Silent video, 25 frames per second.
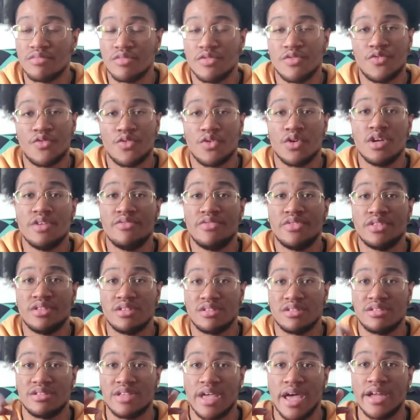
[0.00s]
for even the
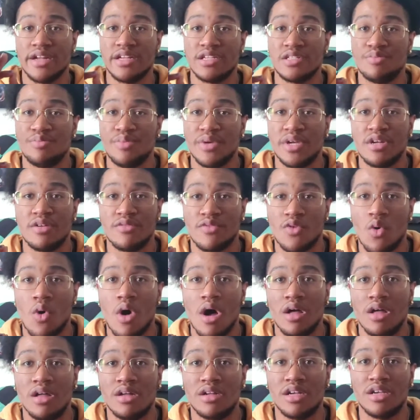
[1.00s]
slightest bit of
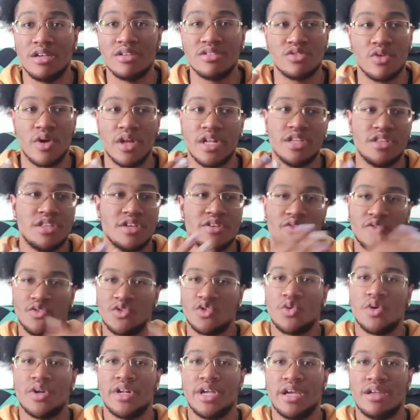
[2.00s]
quality. So anything from
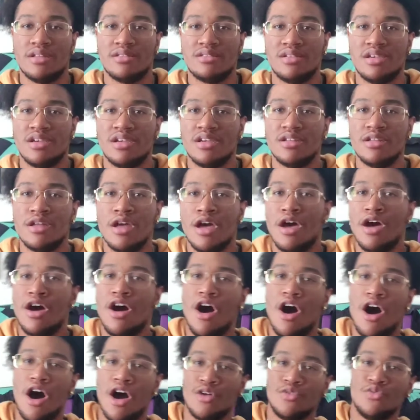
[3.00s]
2018
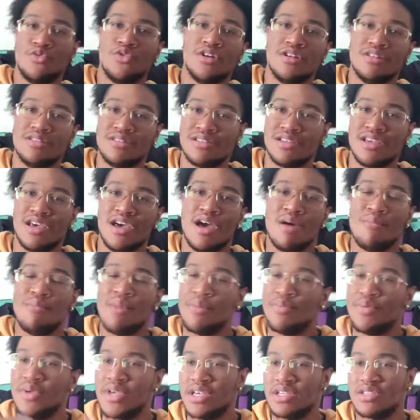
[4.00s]
onwards,
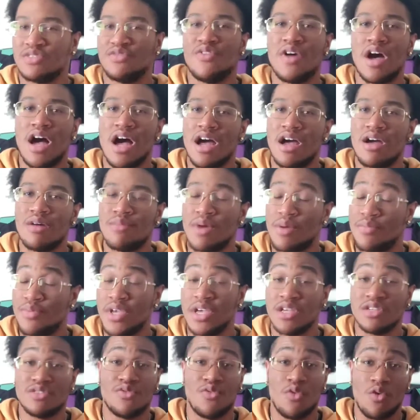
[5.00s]
my
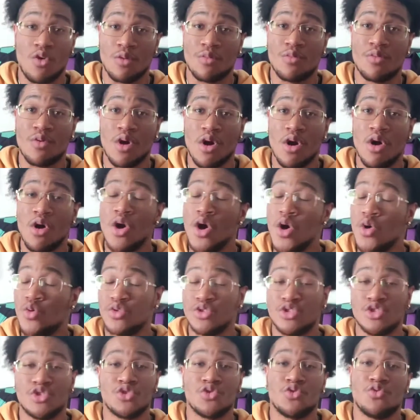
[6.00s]
PS4 Pro
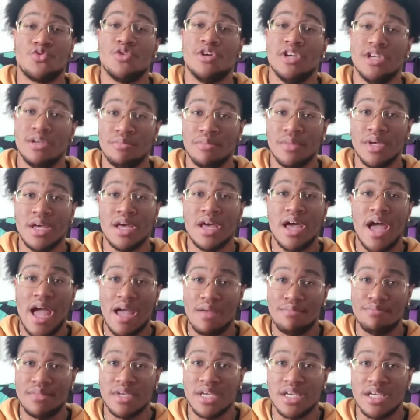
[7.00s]
would scream
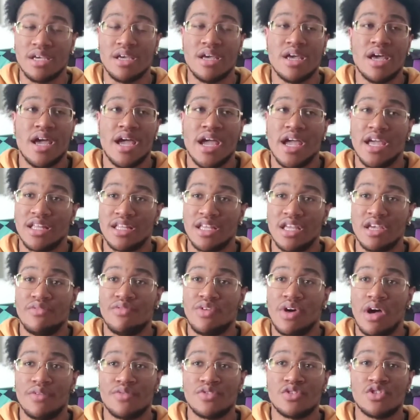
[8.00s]
at me and
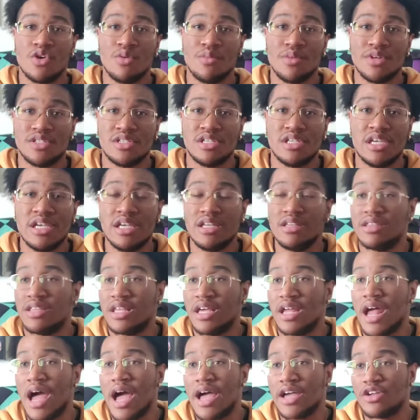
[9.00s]
give off so much heat
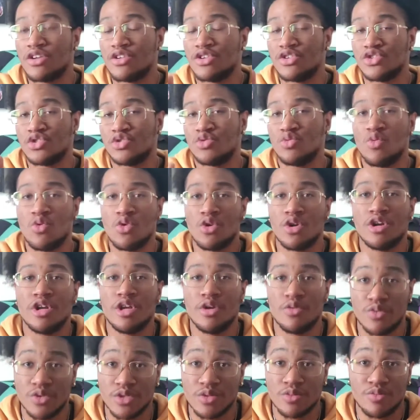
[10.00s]
that I could have sworn
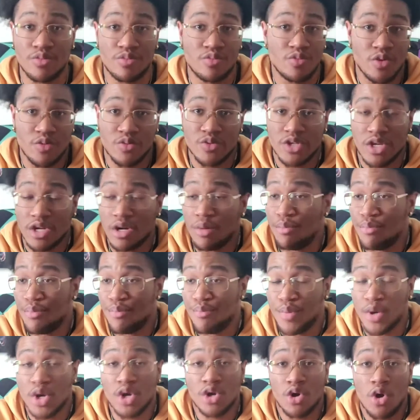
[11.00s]
it was going to
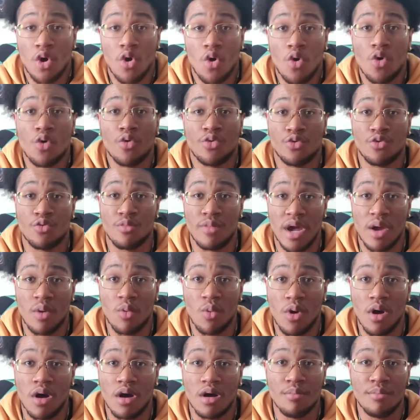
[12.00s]
burn a hole through
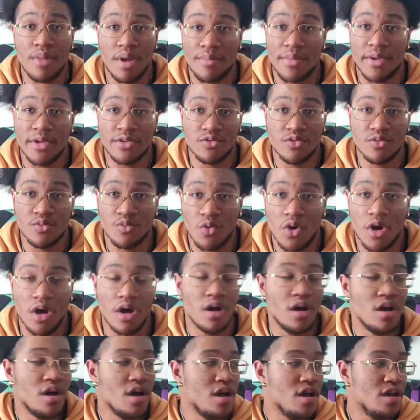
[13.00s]
my bedroom
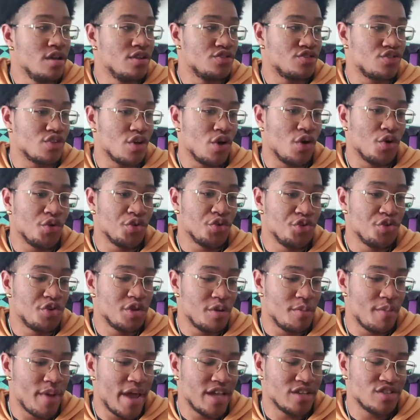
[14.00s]
wall. So you
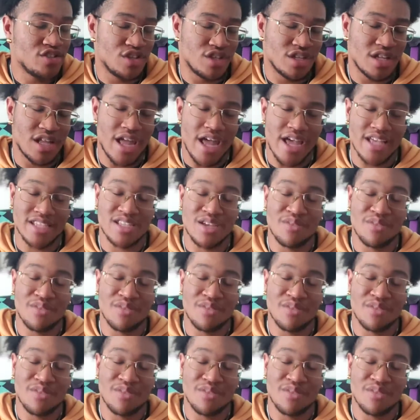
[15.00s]
can imagine, as